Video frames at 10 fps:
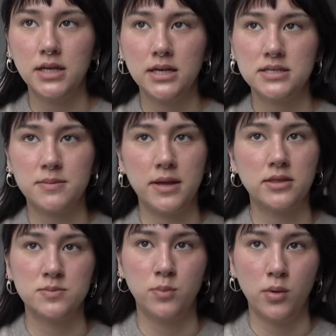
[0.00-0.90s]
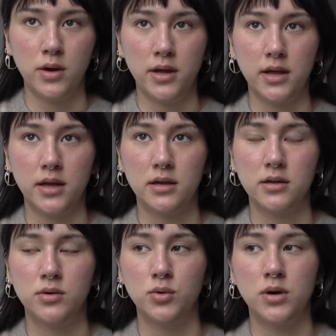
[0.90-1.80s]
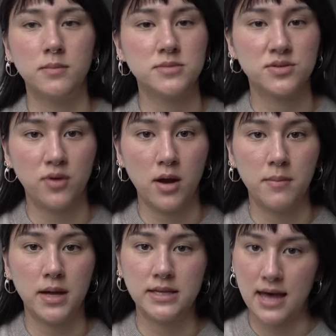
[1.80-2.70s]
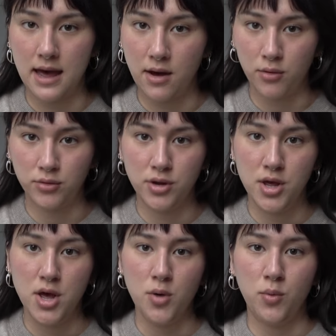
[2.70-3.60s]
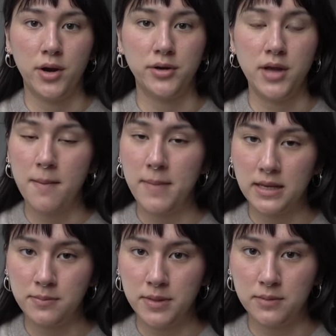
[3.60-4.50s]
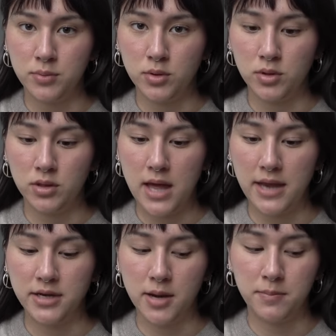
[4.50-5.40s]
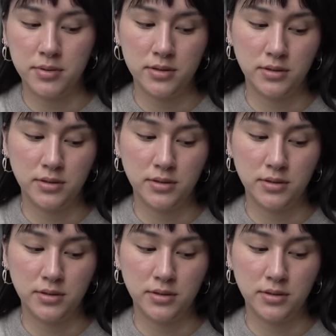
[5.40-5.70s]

it is about this boy who comes from a town where not many people end up,